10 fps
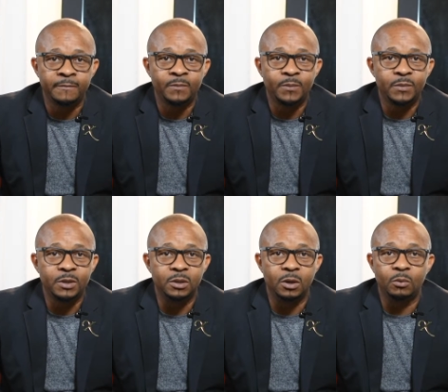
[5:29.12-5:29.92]
Yeah.
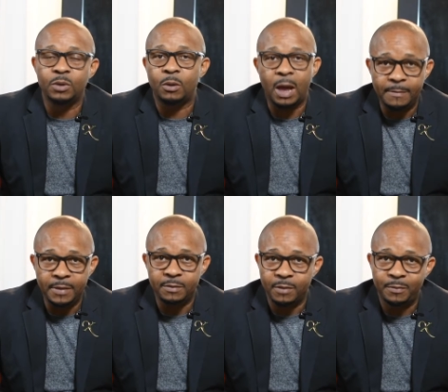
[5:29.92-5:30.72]
You know, we, I
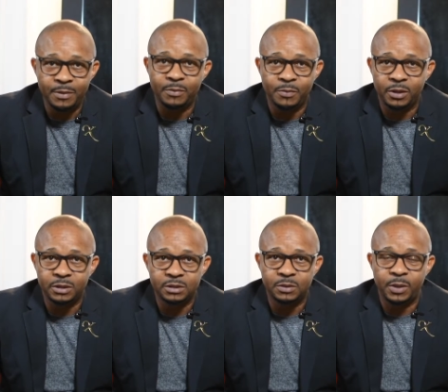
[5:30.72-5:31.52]
made my people
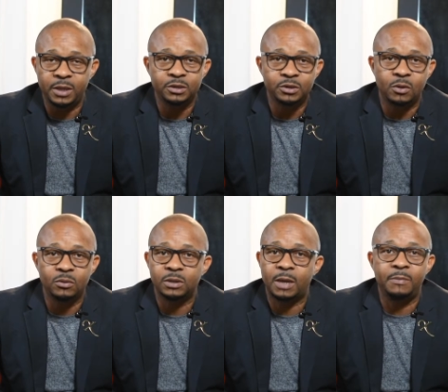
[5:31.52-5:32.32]
participate in
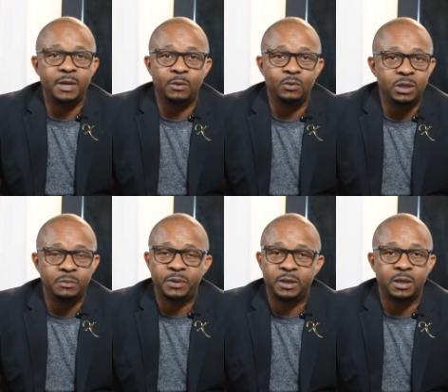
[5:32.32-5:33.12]
shows. I made we
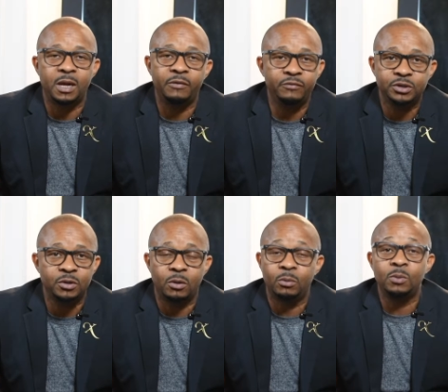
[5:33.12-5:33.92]
competed in every
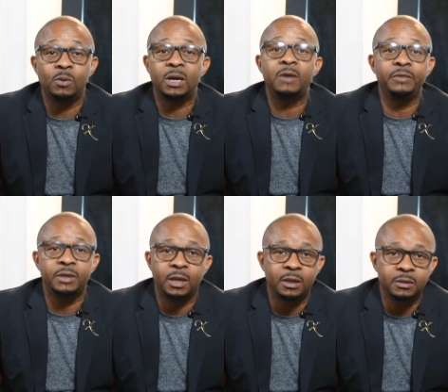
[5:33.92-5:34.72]
show, we won
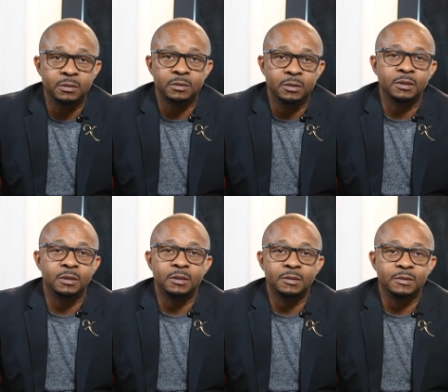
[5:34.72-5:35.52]
everything.
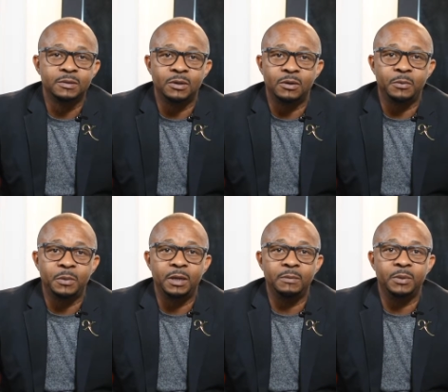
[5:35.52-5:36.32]
Yeah. You know what I
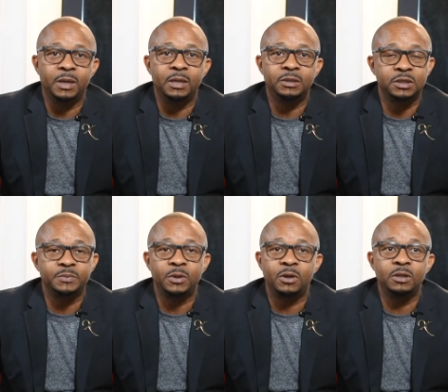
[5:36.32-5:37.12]
mean? But it's just
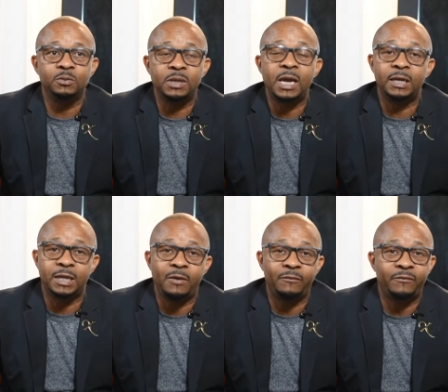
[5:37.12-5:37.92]
because we had
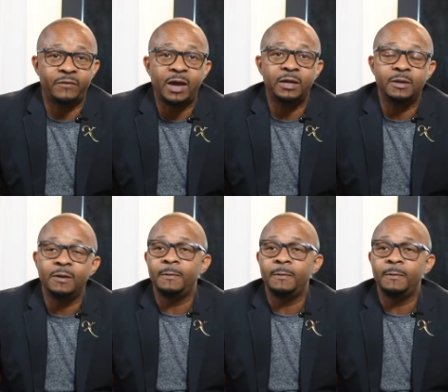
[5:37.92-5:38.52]
that fire